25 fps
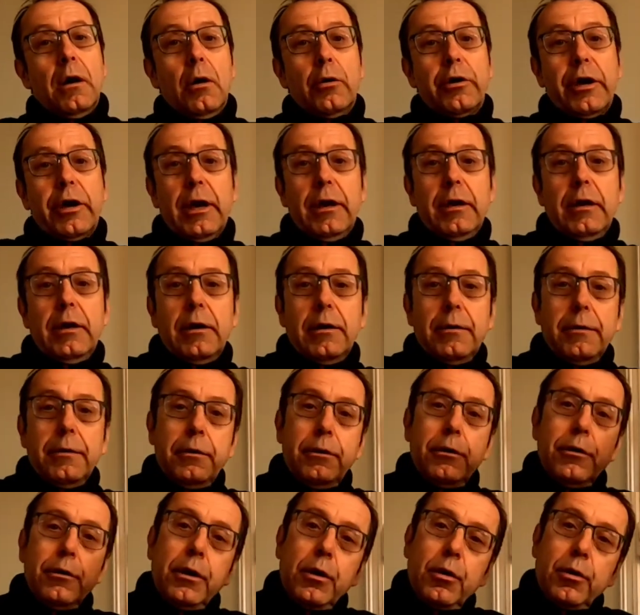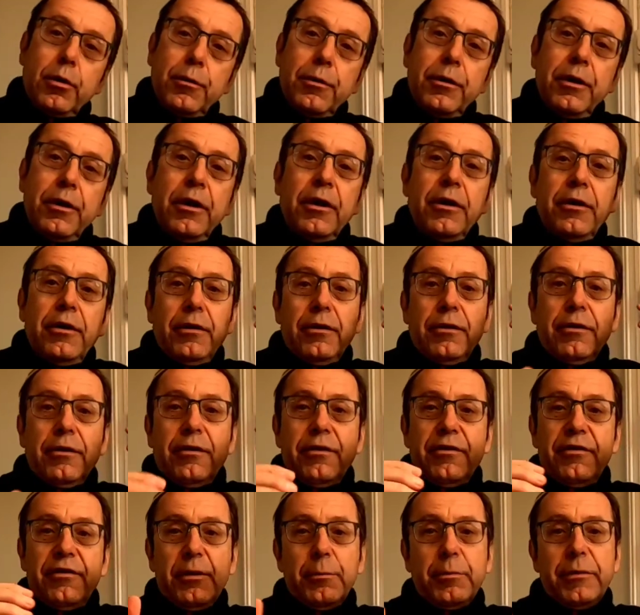Okay, you know,
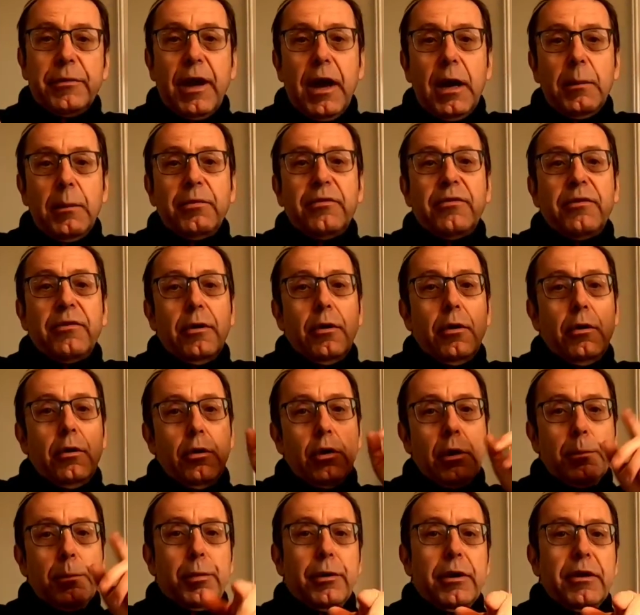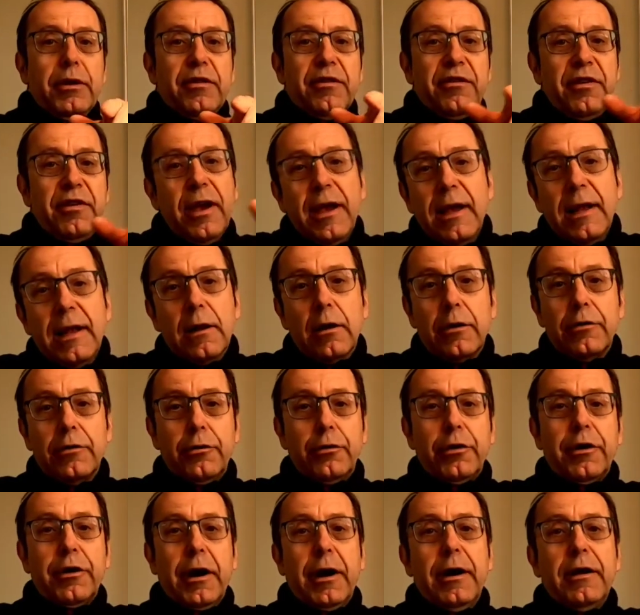sometimes you'll put a tail on
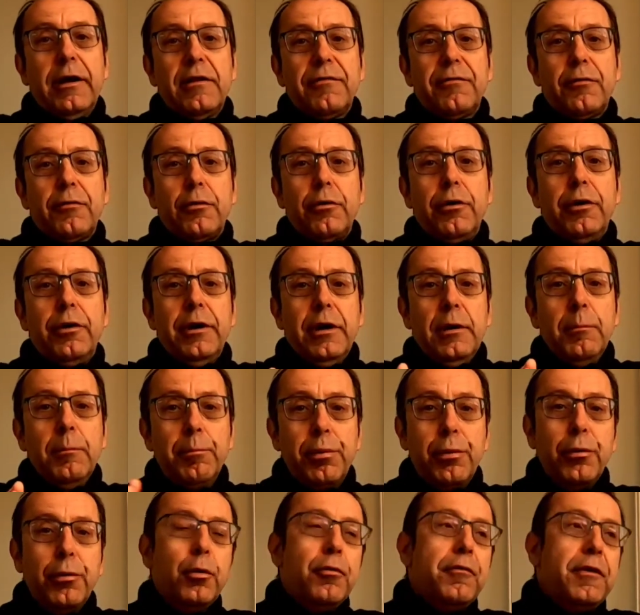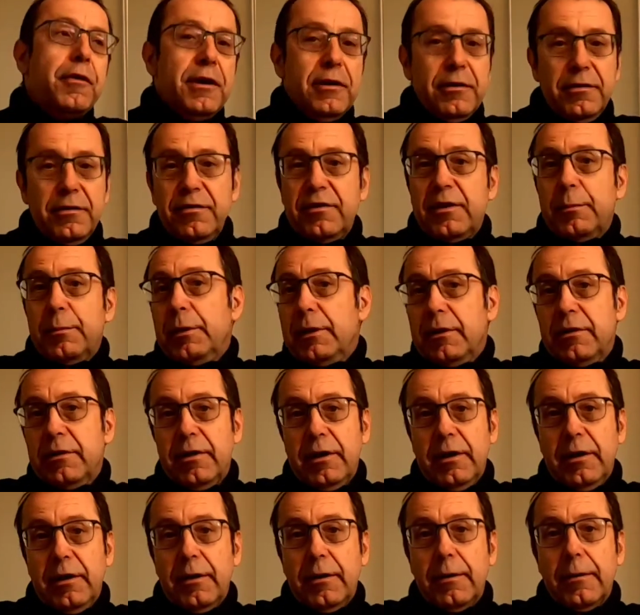your kite for improving its
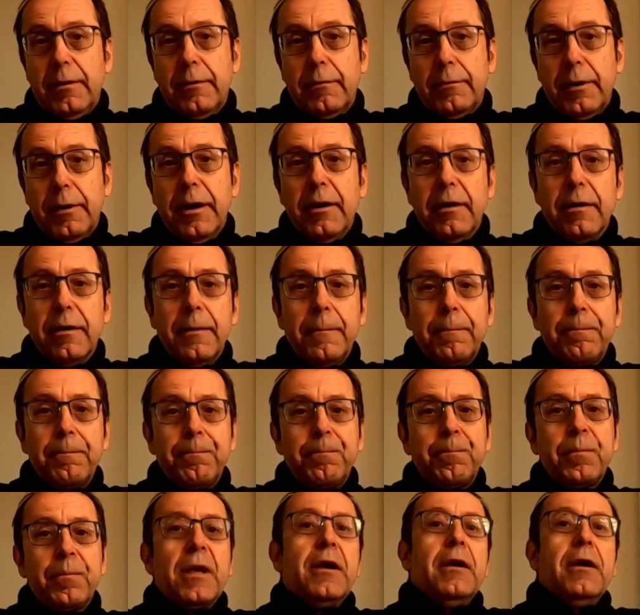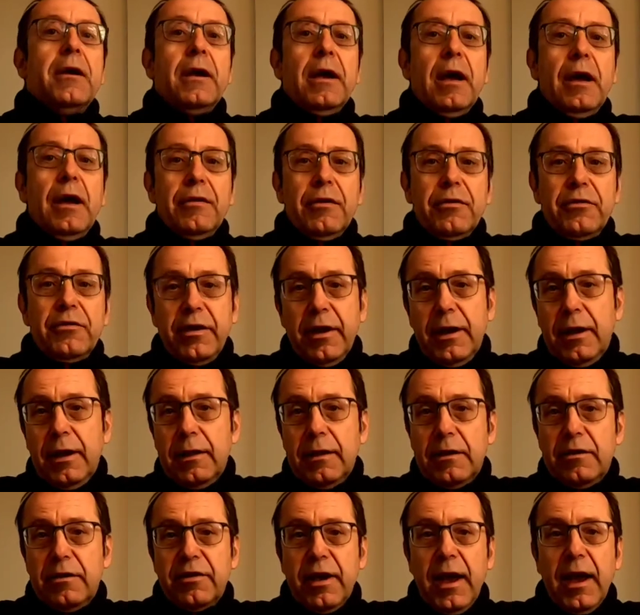stability, right? And the
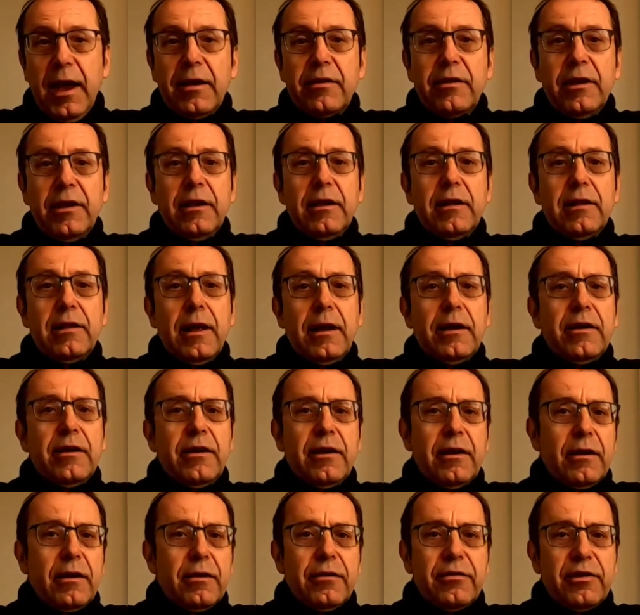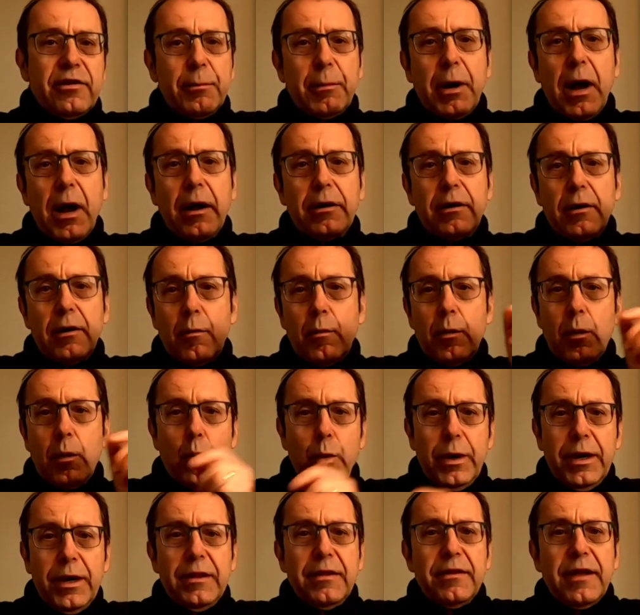tail is acting like some kind
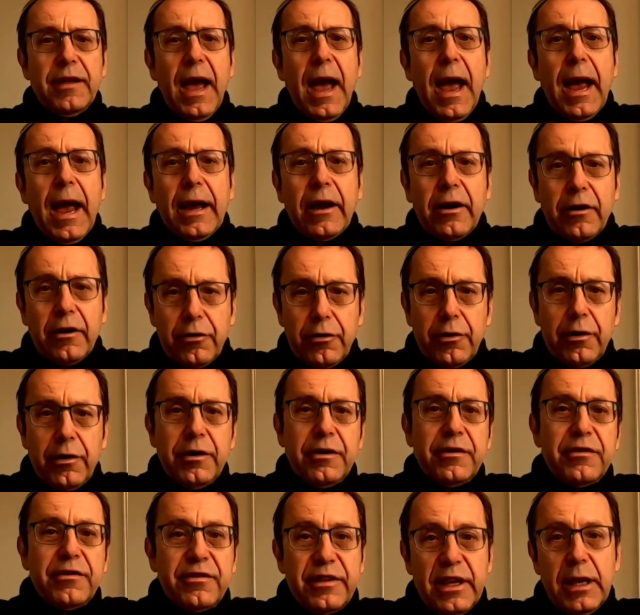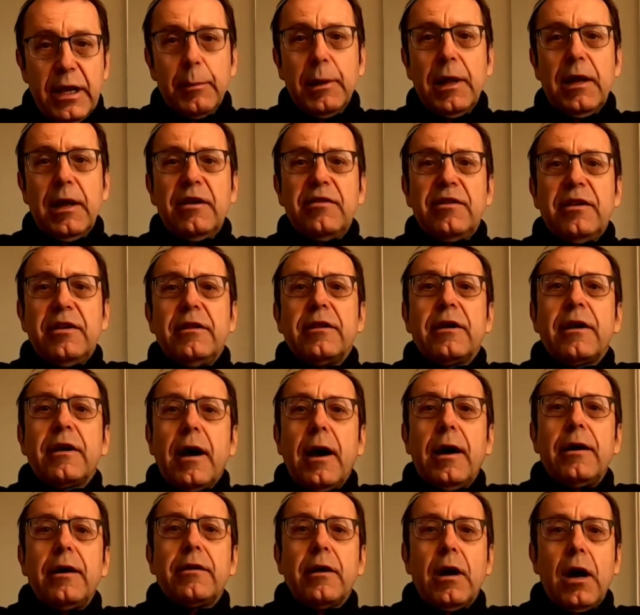of wind anchor, stabilizing the
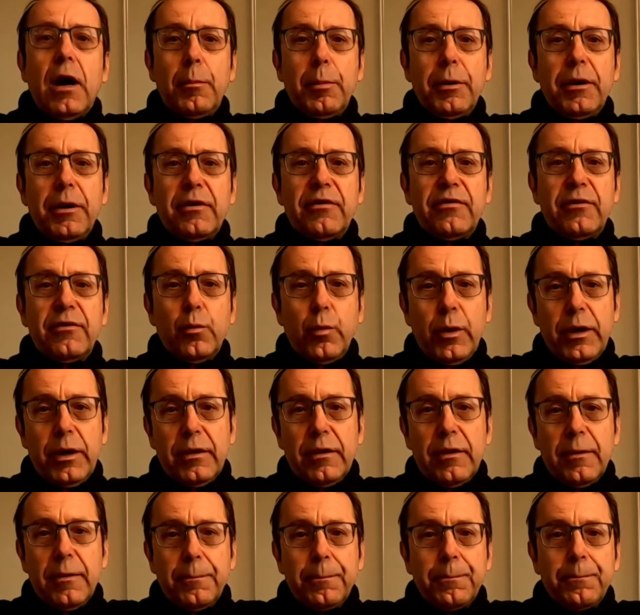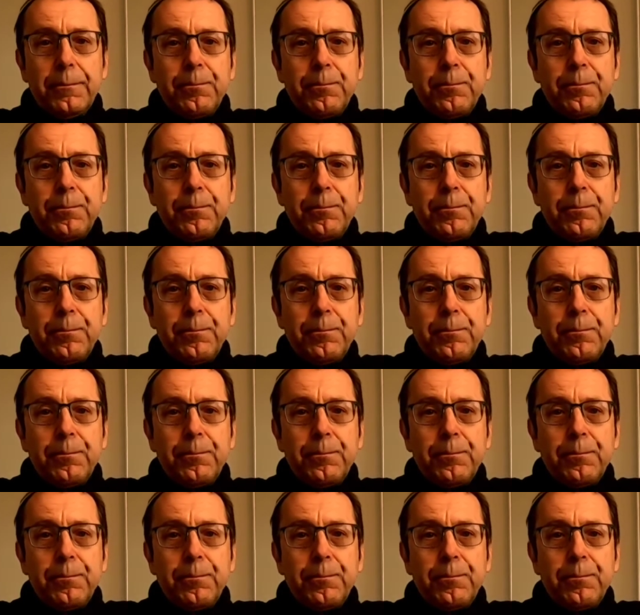kite up against the wind.